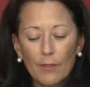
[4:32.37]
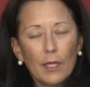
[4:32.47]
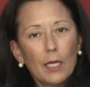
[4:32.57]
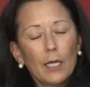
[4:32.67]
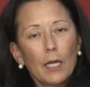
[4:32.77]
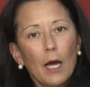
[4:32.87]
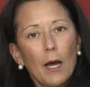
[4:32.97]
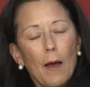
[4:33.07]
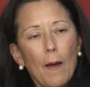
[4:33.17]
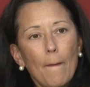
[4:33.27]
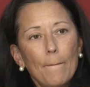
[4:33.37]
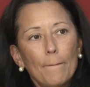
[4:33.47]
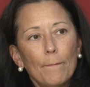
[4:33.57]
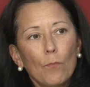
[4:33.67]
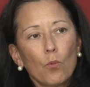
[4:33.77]
the
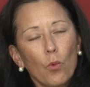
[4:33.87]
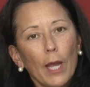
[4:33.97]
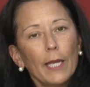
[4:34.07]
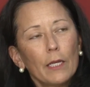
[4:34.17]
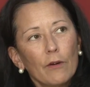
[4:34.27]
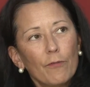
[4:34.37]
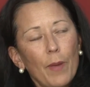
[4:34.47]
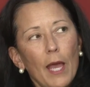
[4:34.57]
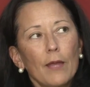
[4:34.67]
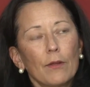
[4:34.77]
rate of pay,